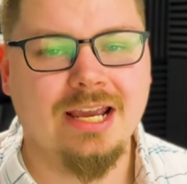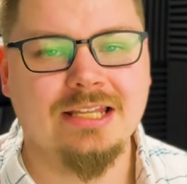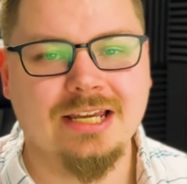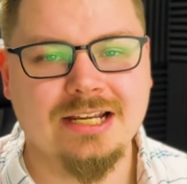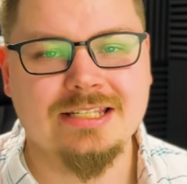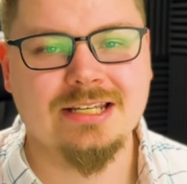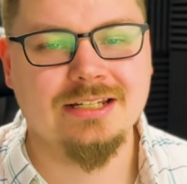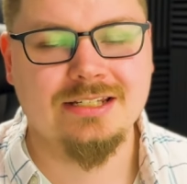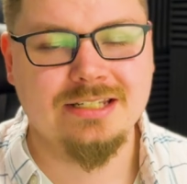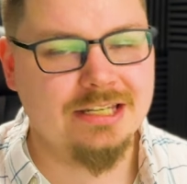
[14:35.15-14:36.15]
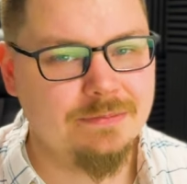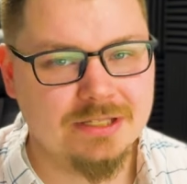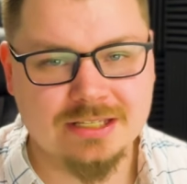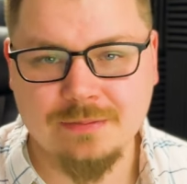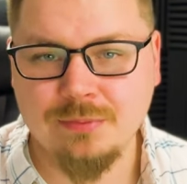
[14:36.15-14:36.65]
And like I said, keep
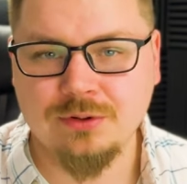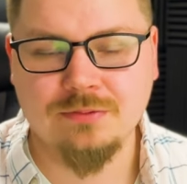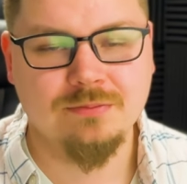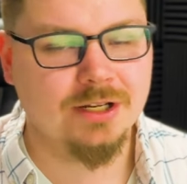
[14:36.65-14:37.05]
it simple.